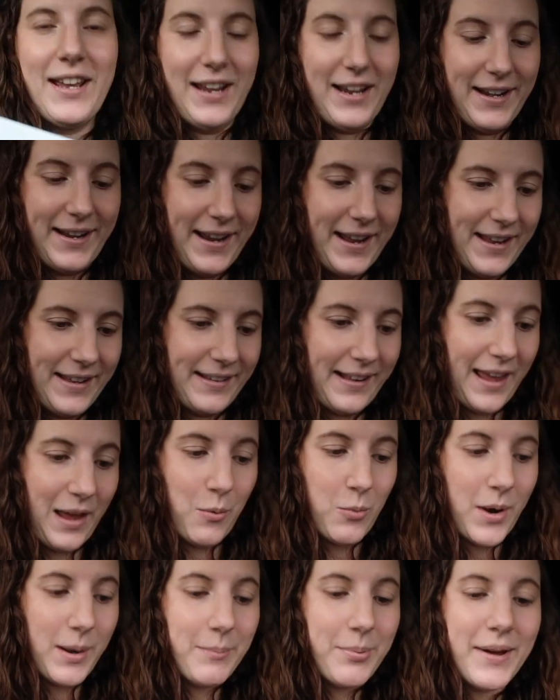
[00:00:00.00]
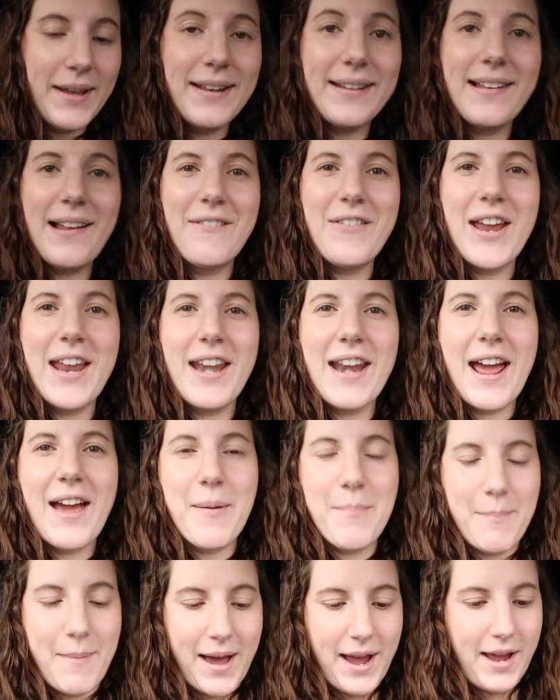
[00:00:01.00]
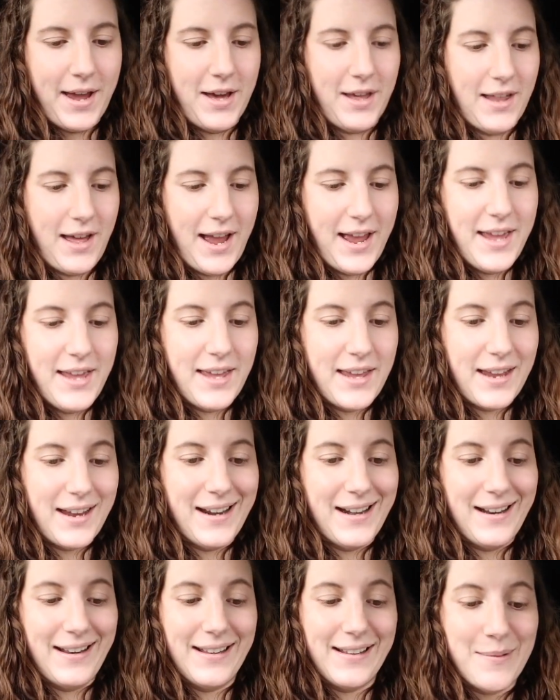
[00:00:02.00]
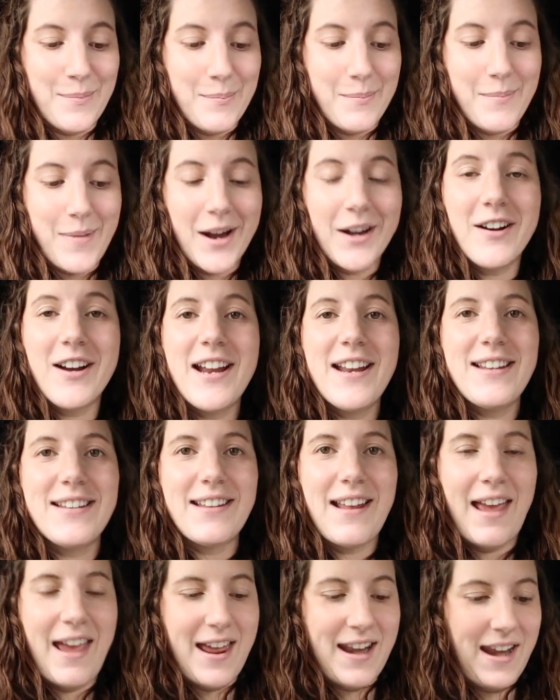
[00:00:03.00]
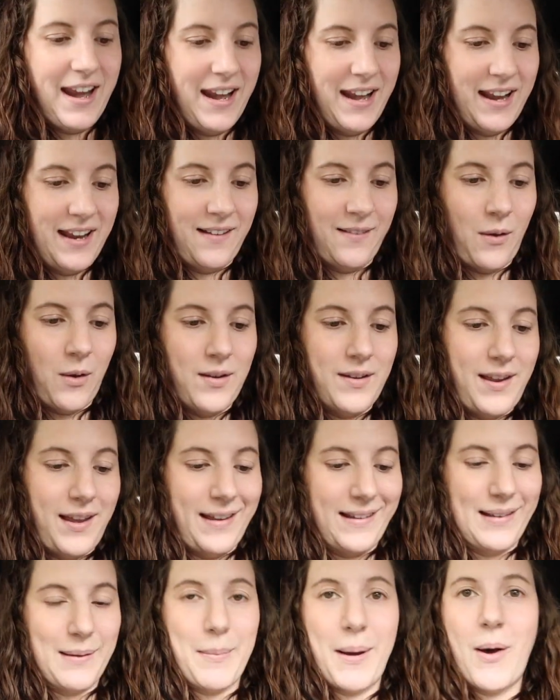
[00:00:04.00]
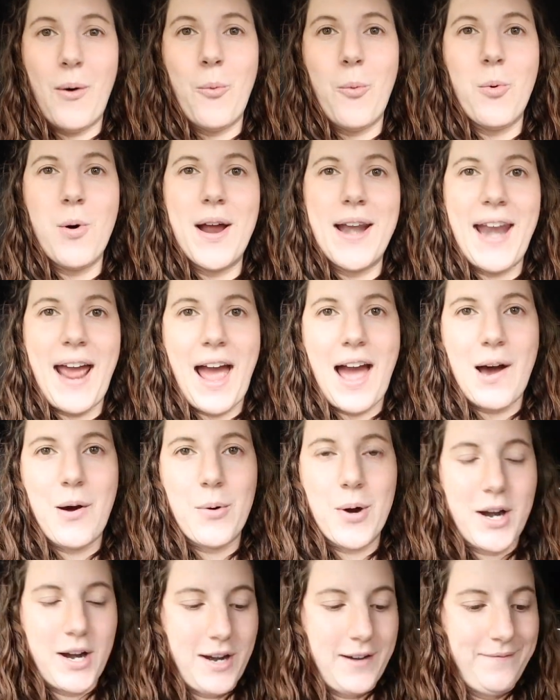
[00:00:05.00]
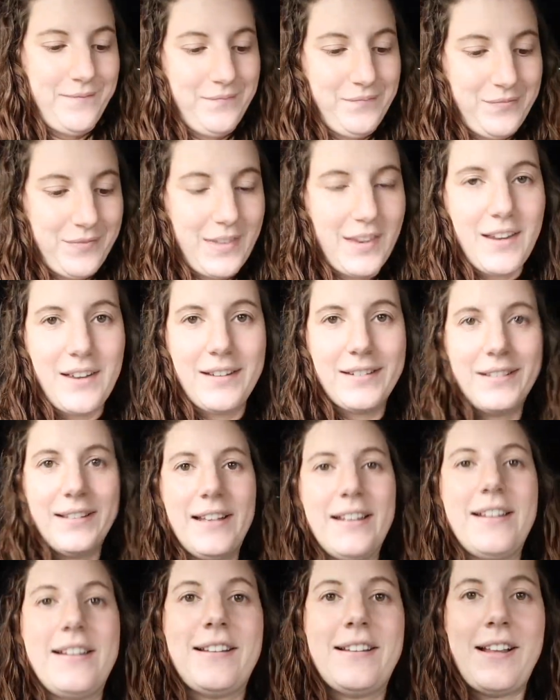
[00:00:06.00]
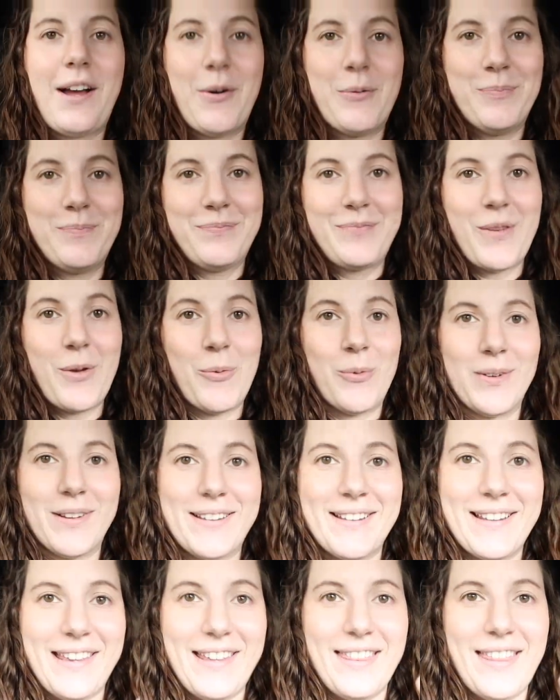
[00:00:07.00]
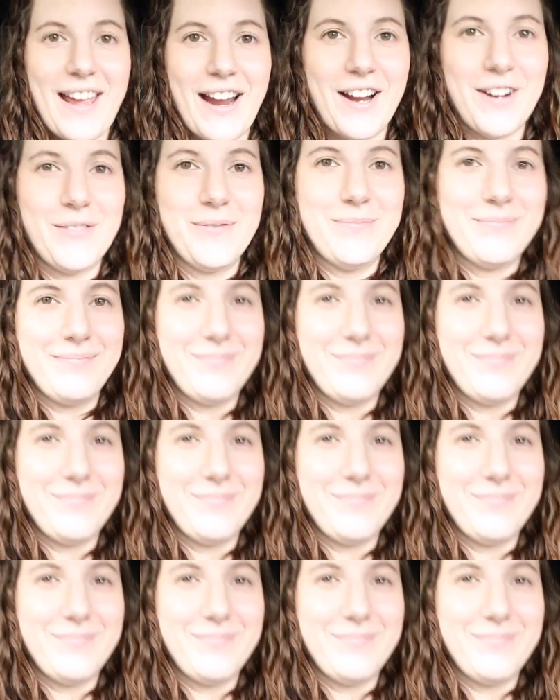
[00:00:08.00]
It is a 1.7 mile hike. It is moderate and it is takes about one hour. So, see you there.